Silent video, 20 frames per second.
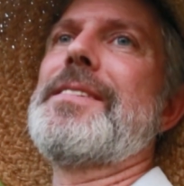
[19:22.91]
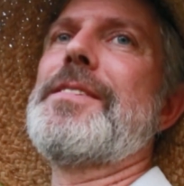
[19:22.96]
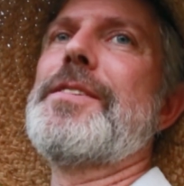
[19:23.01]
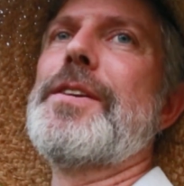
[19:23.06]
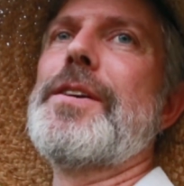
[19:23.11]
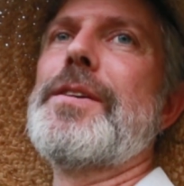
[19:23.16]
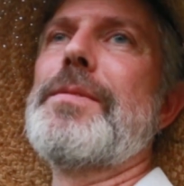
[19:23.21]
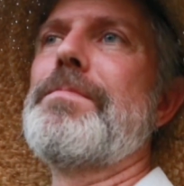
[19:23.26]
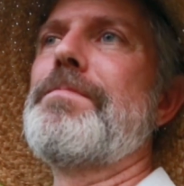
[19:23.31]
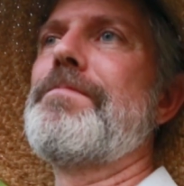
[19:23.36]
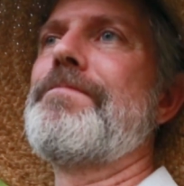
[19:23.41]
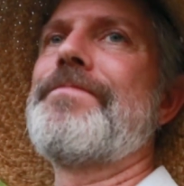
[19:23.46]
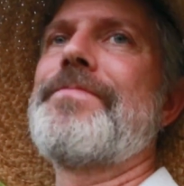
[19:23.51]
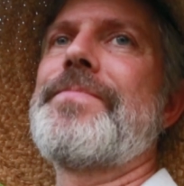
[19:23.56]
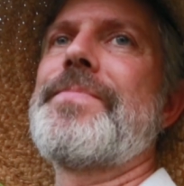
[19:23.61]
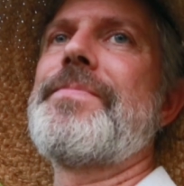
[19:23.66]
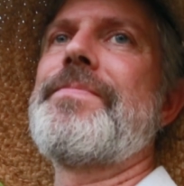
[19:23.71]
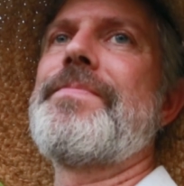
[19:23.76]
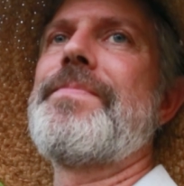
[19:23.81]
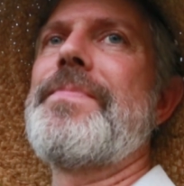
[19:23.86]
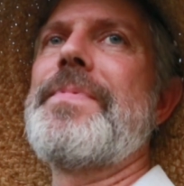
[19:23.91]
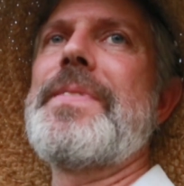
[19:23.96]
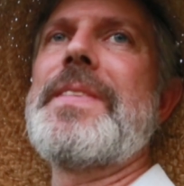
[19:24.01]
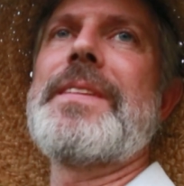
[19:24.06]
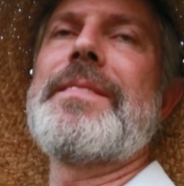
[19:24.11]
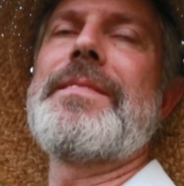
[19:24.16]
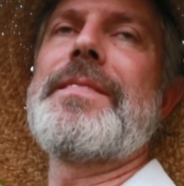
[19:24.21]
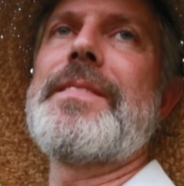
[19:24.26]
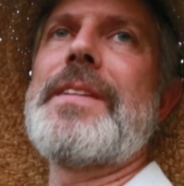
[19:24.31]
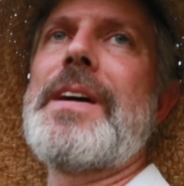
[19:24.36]

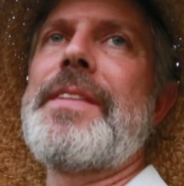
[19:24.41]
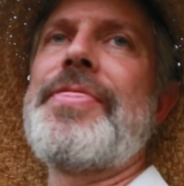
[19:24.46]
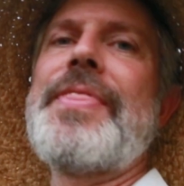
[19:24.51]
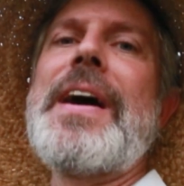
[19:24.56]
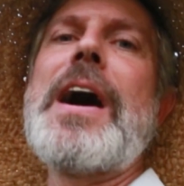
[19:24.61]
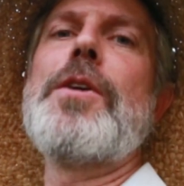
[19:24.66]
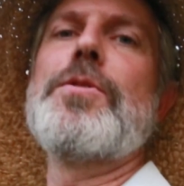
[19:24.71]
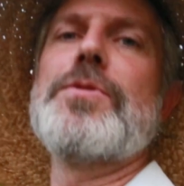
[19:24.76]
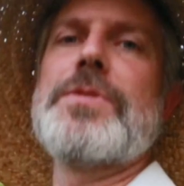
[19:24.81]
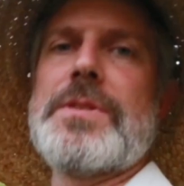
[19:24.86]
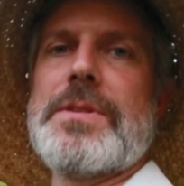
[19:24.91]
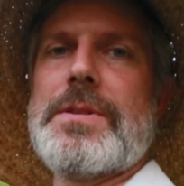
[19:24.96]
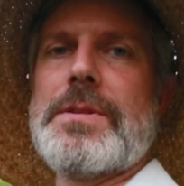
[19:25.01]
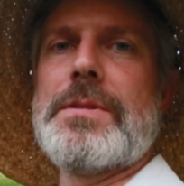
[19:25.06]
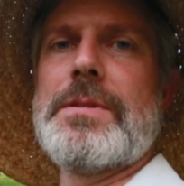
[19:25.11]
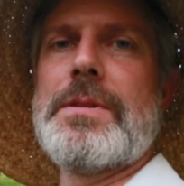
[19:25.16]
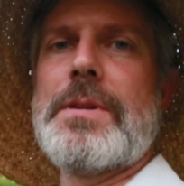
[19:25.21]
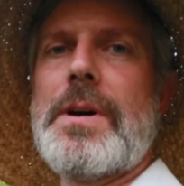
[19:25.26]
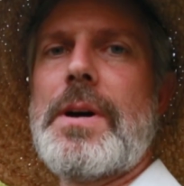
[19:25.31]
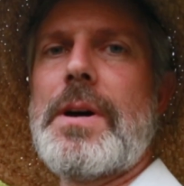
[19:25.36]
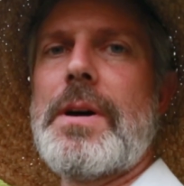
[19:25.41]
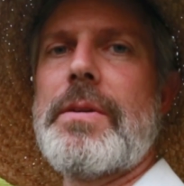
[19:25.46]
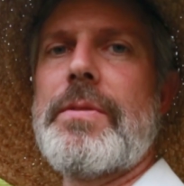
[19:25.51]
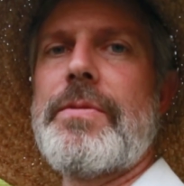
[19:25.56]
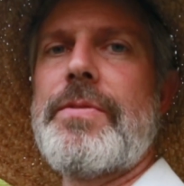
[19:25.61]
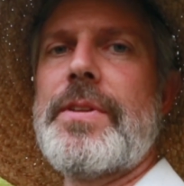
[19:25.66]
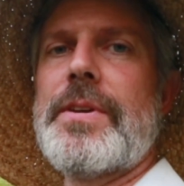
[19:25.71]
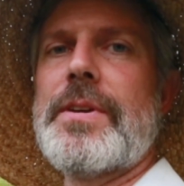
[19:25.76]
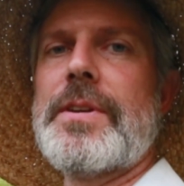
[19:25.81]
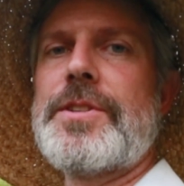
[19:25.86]
1,000
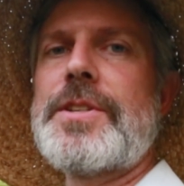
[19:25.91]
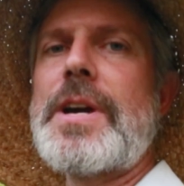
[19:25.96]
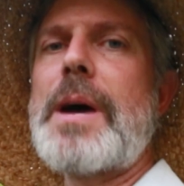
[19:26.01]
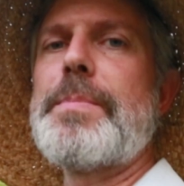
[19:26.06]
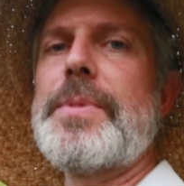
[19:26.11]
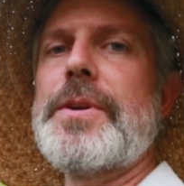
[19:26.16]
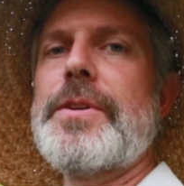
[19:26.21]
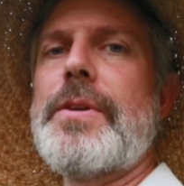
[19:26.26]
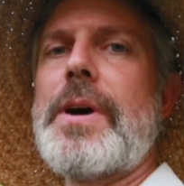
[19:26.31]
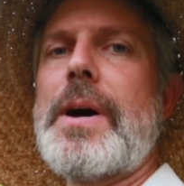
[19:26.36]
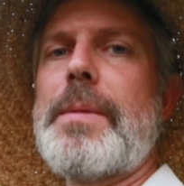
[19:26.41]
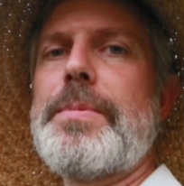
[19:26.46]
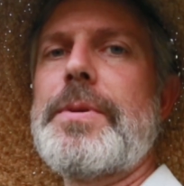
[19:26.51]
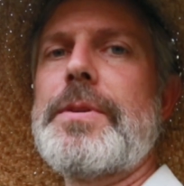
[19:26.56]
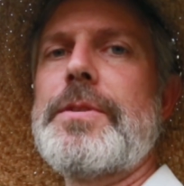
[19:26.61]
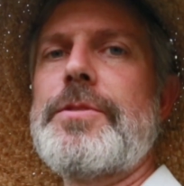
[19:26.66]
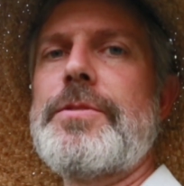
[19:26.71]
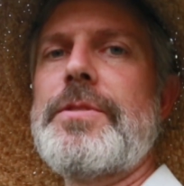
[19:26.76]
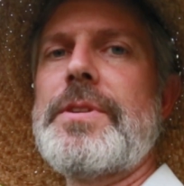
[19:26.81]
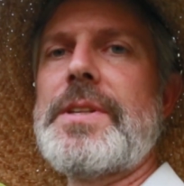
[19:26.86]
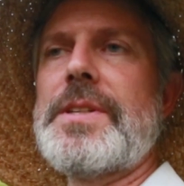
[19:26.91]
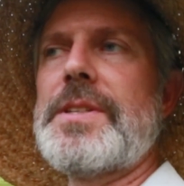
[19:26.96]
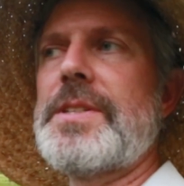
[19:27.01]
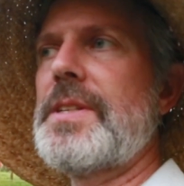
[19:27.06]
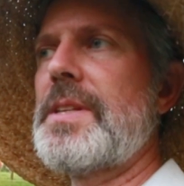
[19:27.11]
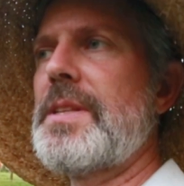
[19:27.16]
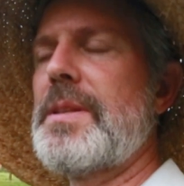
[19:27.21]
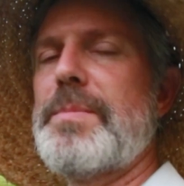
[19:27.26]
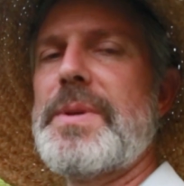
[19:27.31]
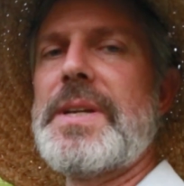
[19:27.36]
of the chop and drop trees
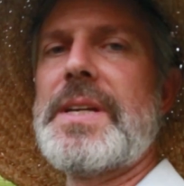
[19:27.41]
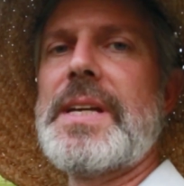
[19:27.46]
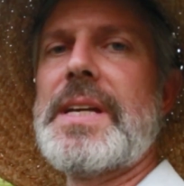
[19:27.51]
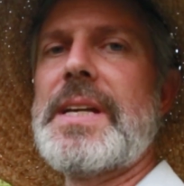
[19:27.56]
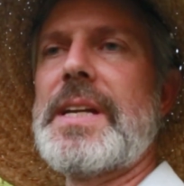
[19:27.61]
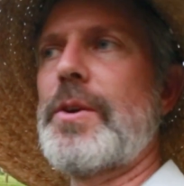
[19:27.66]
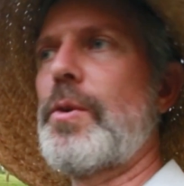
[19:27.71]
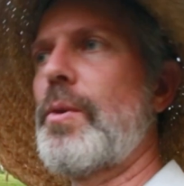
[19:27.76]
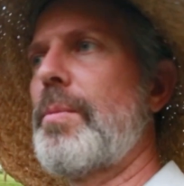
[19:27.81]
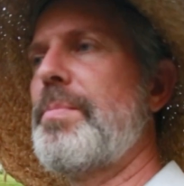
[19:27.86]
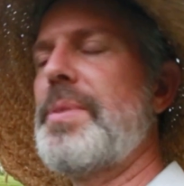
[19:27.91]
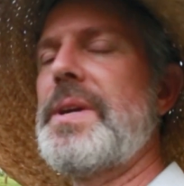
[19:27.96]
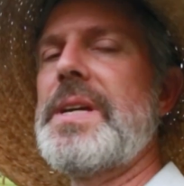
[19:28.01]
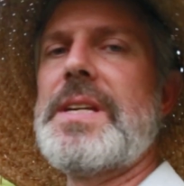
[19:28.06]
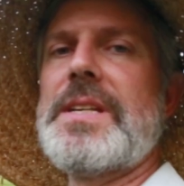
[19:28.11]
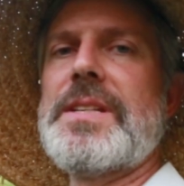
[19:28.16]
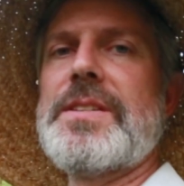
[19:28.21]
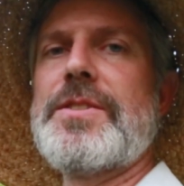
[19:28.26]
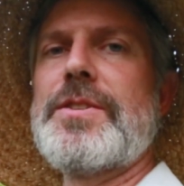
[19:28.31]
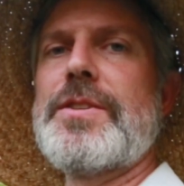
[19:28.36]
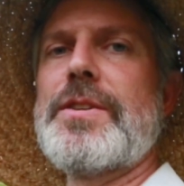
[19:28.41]
in the beginning, or beans.